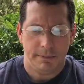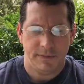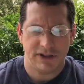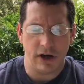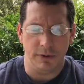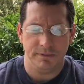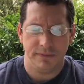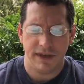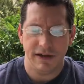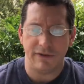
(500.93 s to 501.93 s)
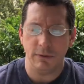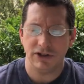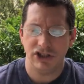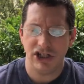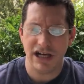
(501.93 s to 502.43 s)
So if I
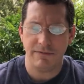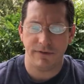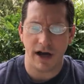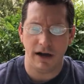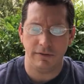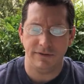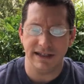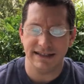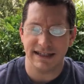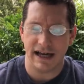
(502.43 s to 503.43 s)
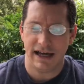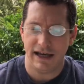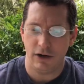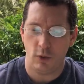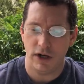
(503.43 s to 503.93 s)
was chief of
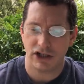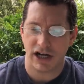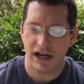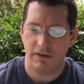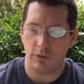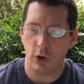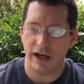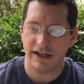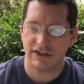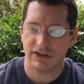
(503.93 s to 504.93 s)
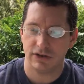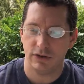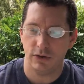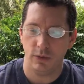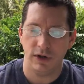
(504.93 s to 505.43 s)
design, which kind of Rolex
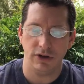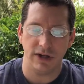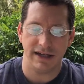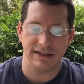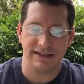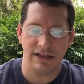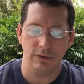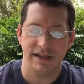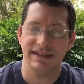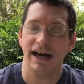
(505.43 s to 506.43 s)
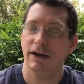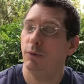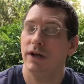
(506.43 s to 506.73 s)
would you like to see redone?